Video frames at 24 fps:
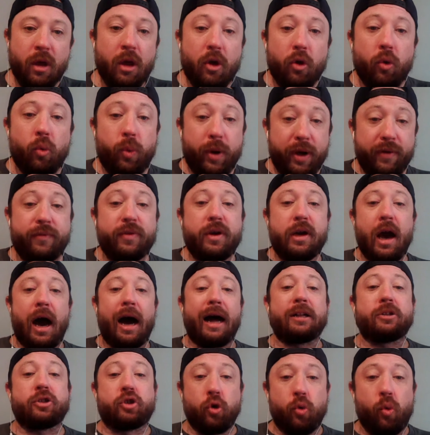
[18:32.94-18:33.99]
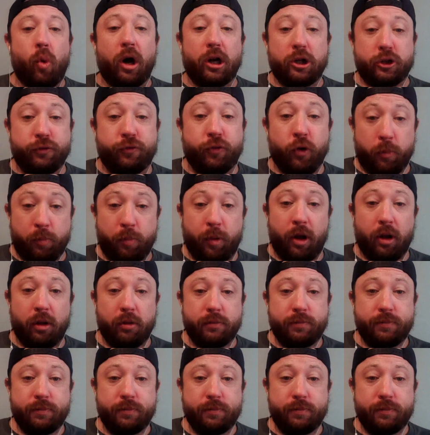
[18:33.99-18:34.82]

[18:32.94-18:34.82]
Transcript: We've got to watch football.